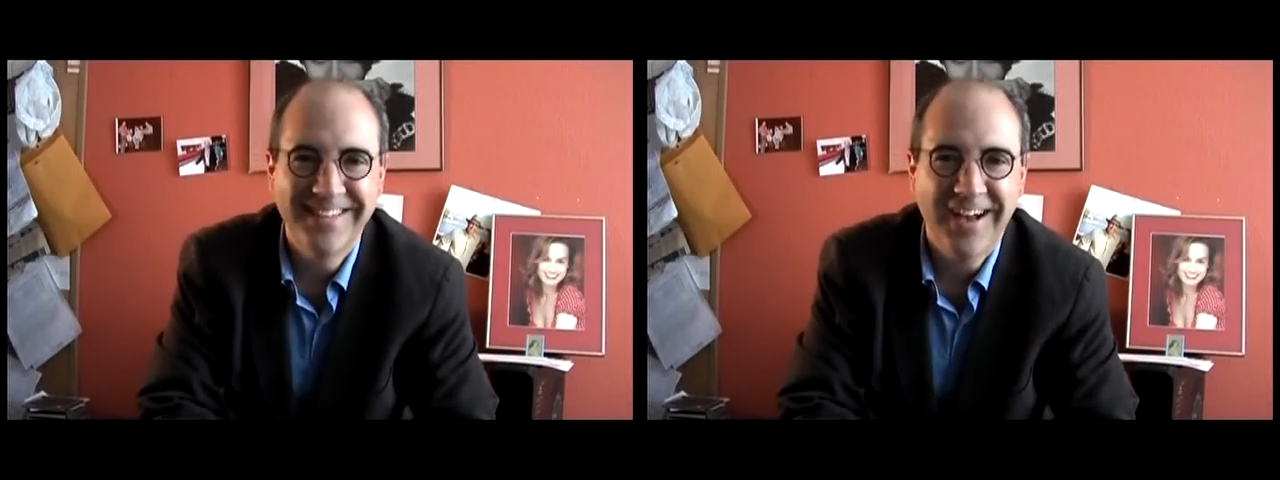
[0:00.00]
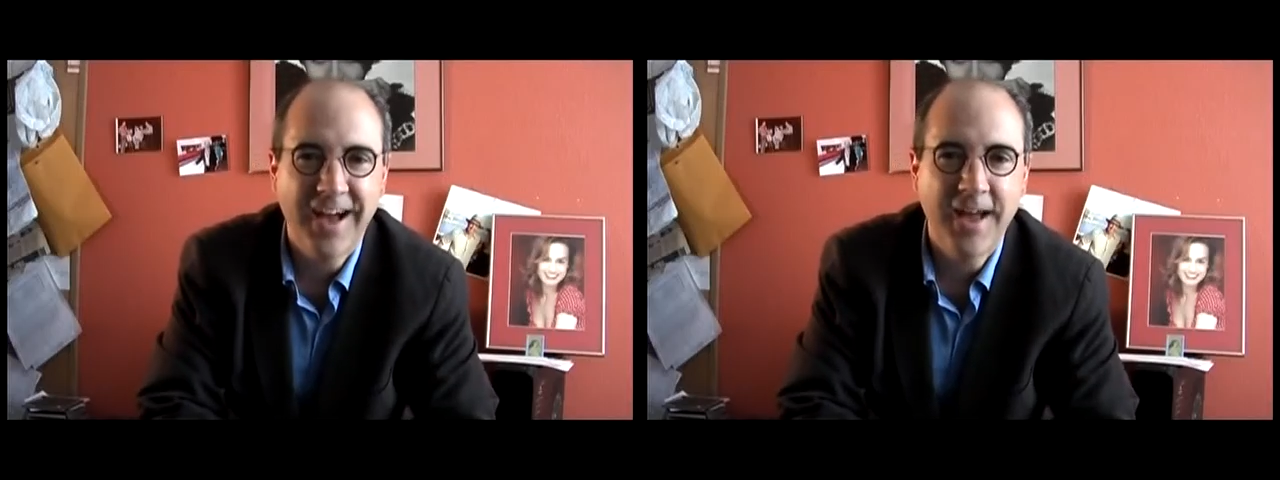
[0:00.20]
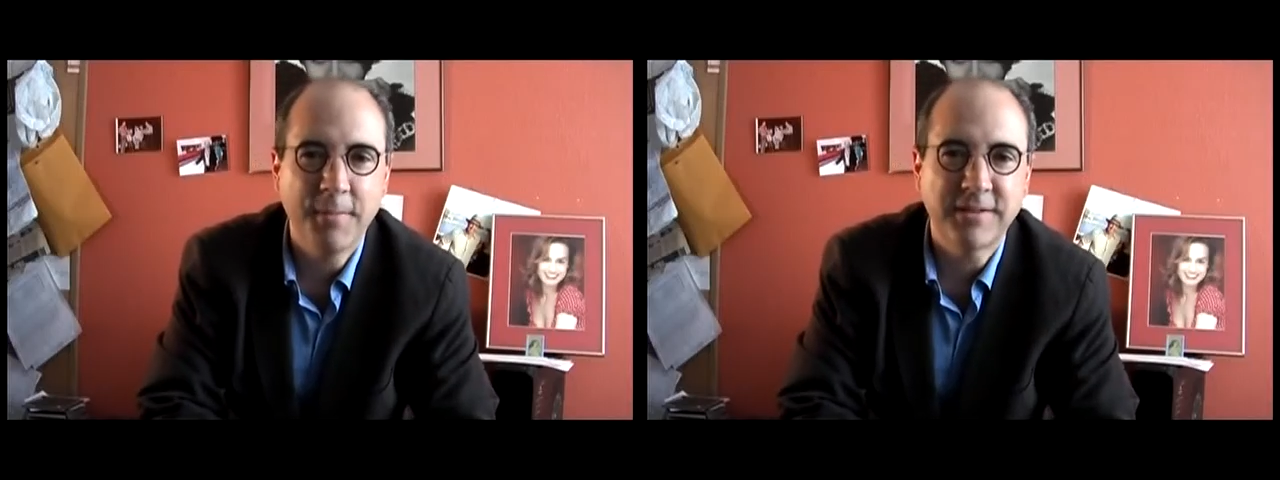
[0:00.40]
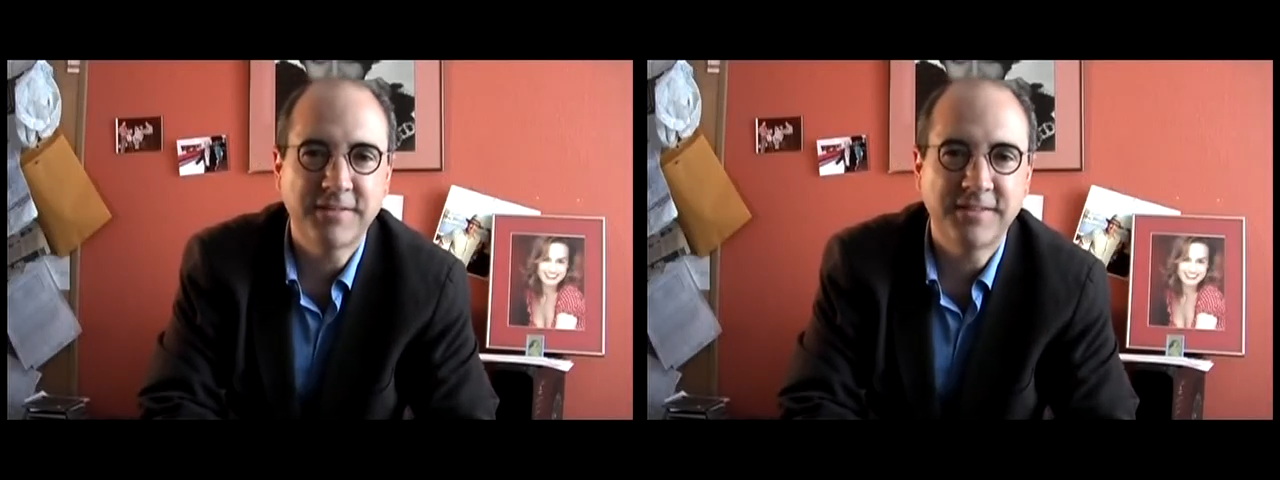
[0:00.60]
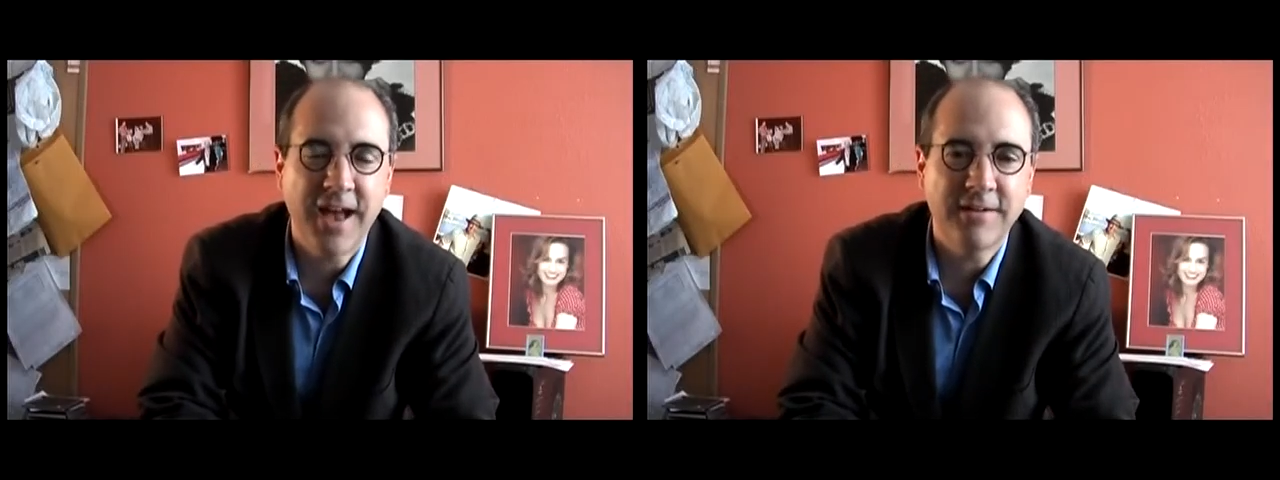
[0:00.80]
Hi, I'm Mick
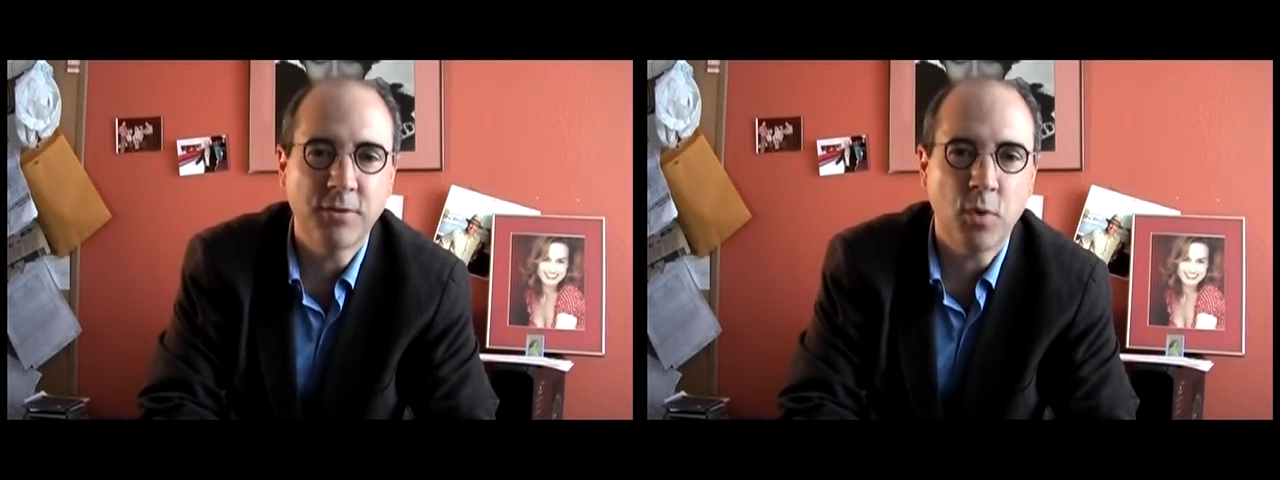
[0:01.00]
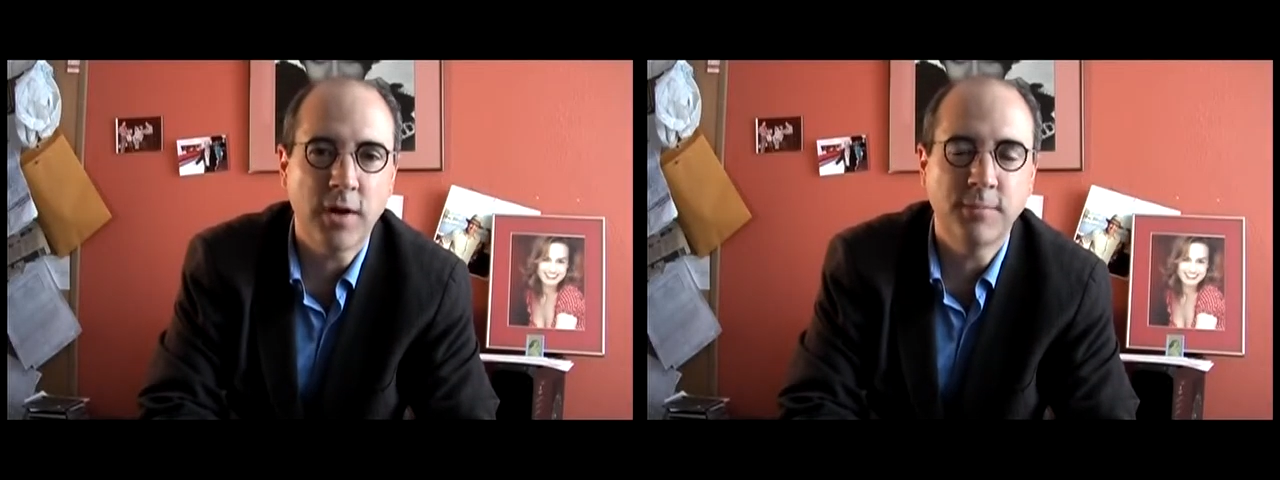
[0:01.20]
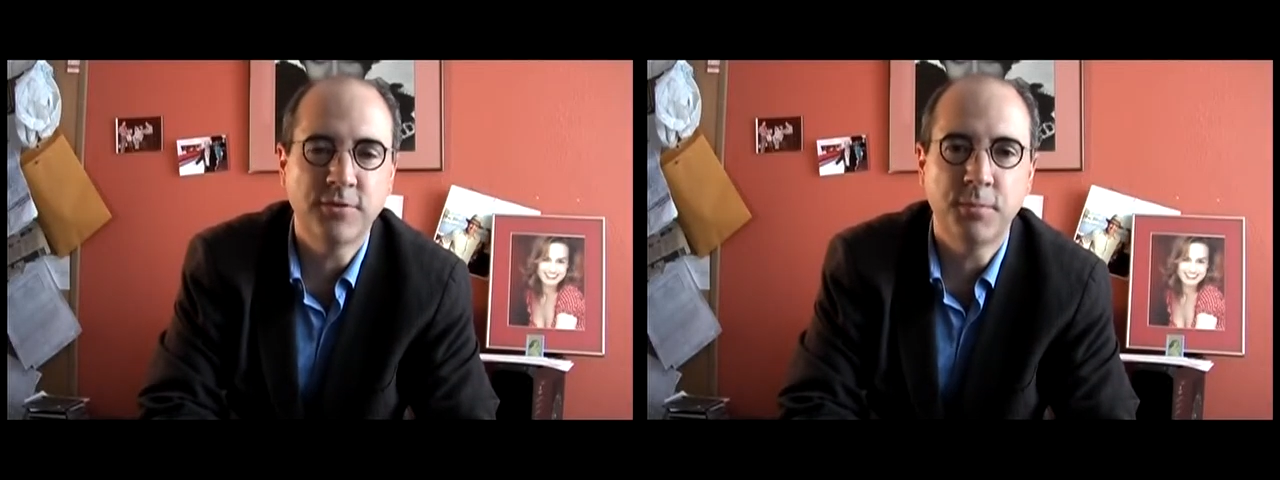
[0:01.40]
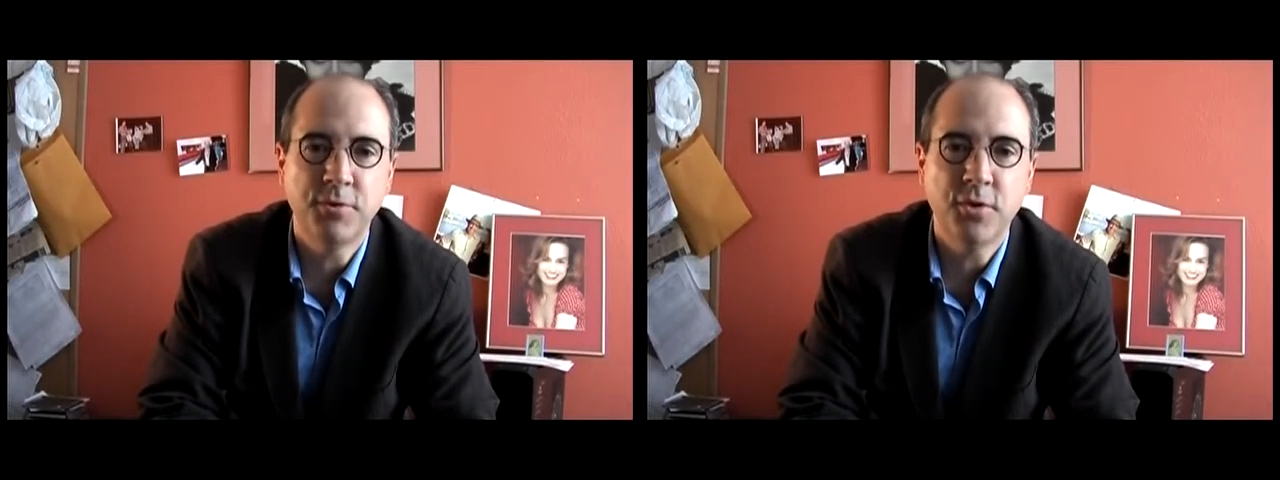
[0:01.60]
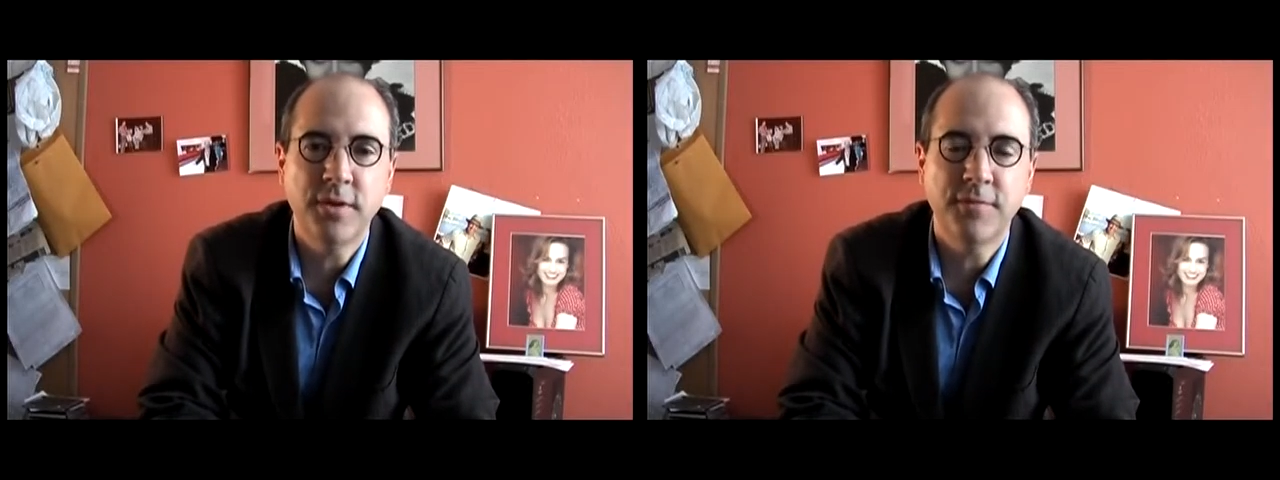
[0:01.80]
LaSalle, and welcome to The
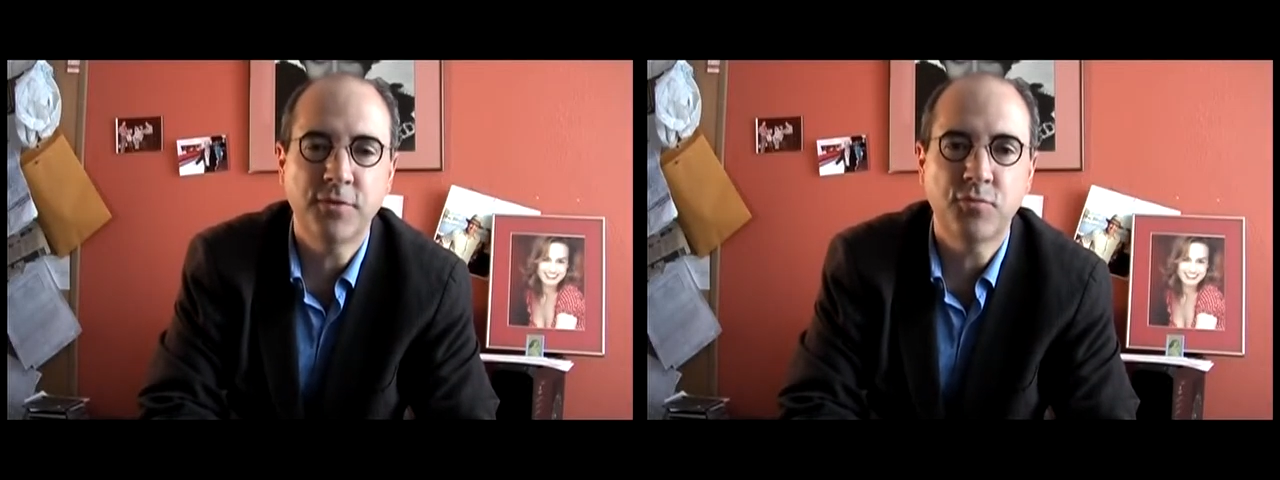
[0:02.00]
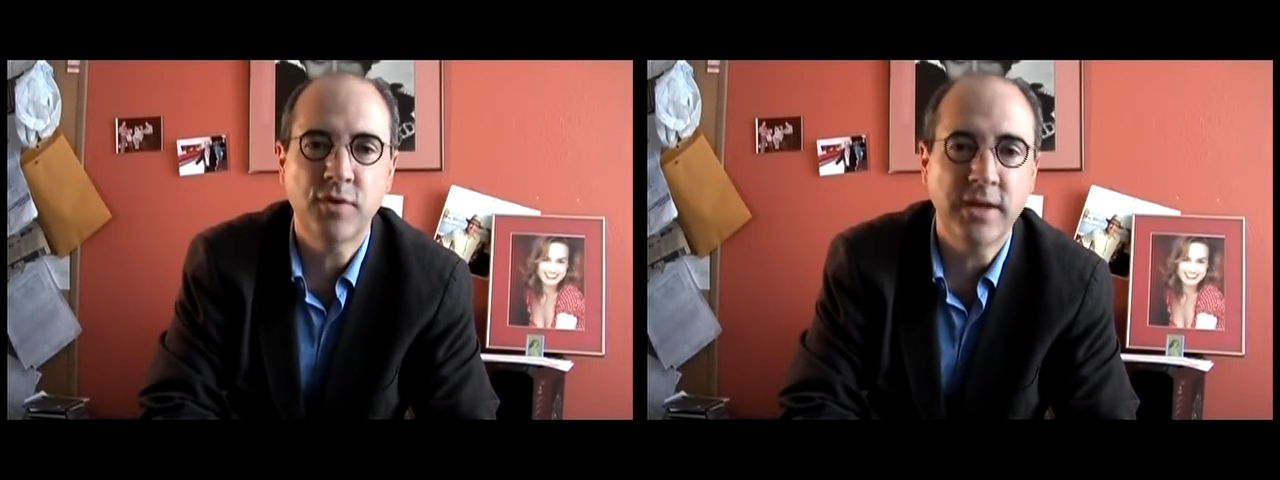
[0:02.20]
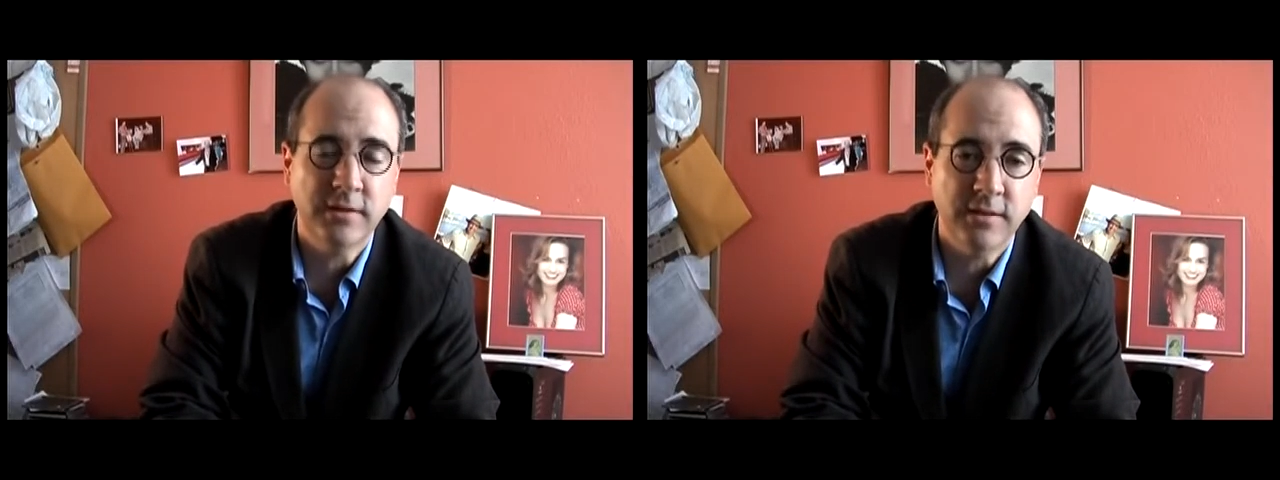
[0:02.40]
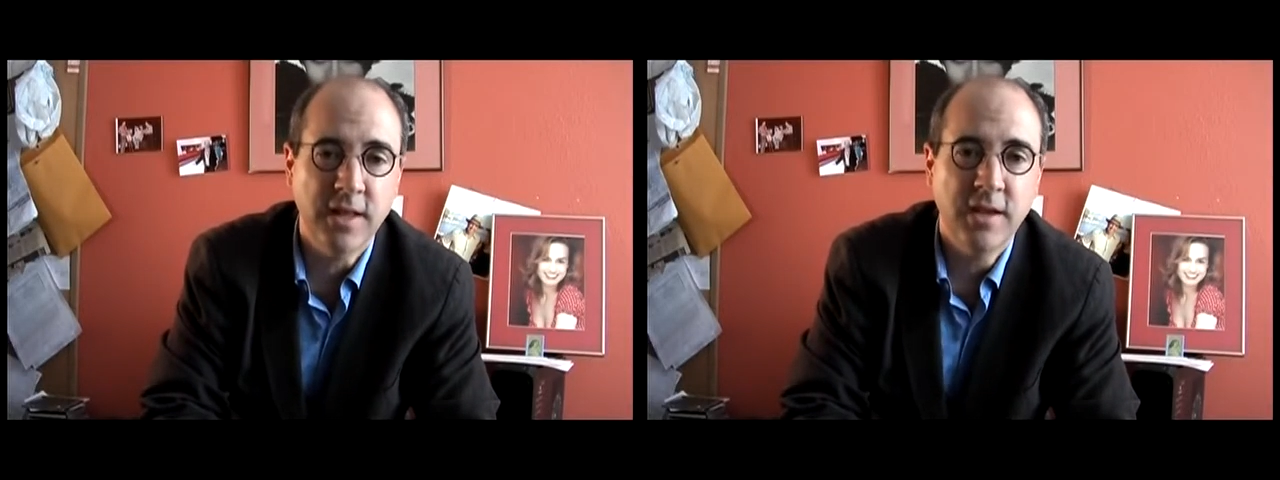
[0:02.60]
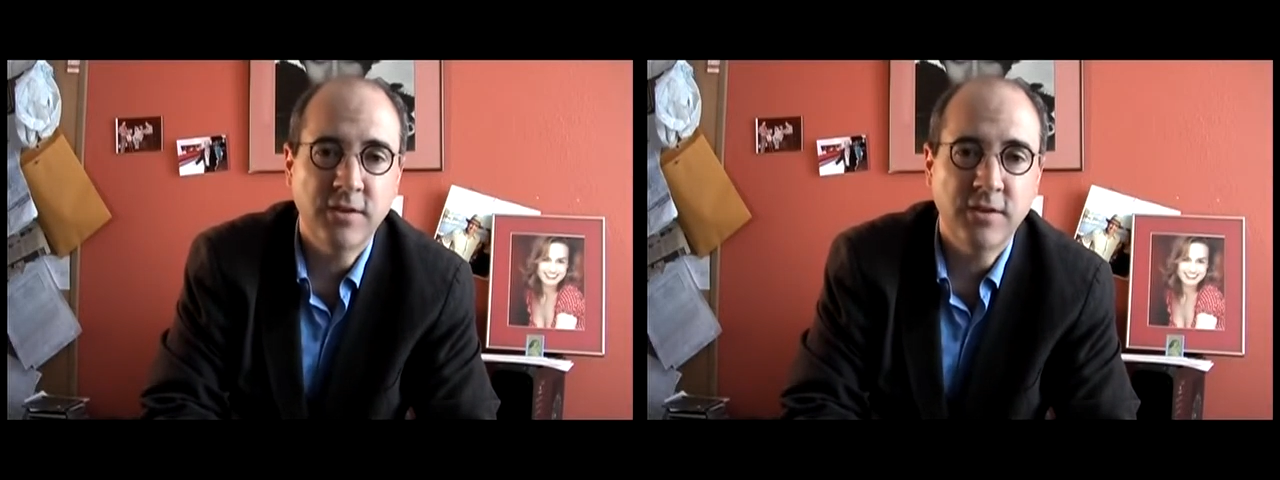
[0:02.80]
Beauty of the Real.